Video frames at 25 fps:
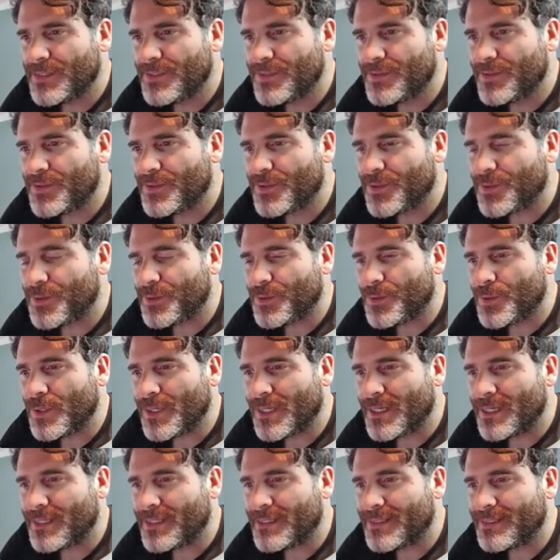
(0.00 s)
To
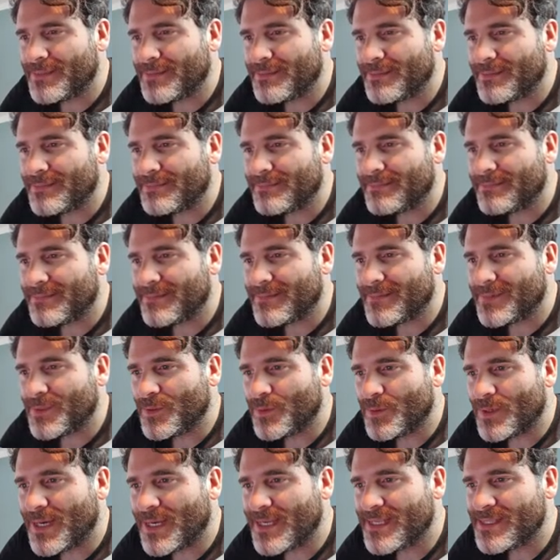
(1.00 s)
um,
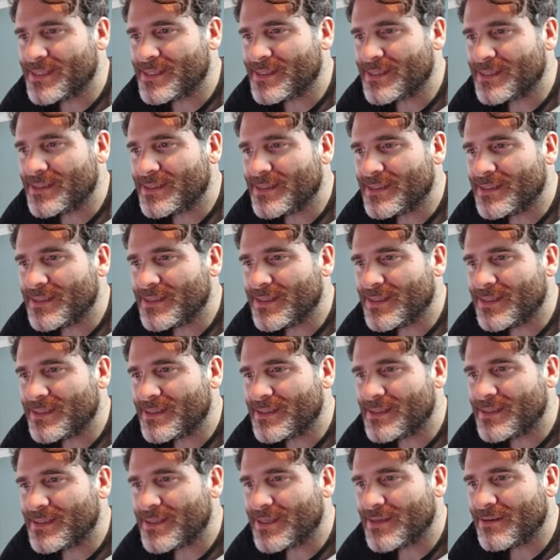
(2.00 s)
why is,
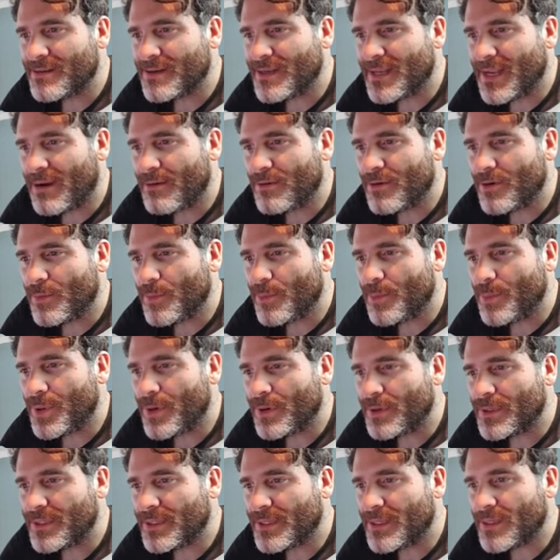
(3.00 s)
is here narrow
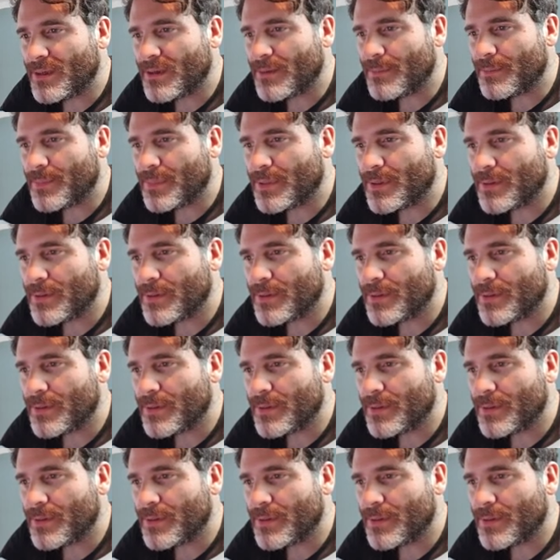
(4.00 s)
pointing up?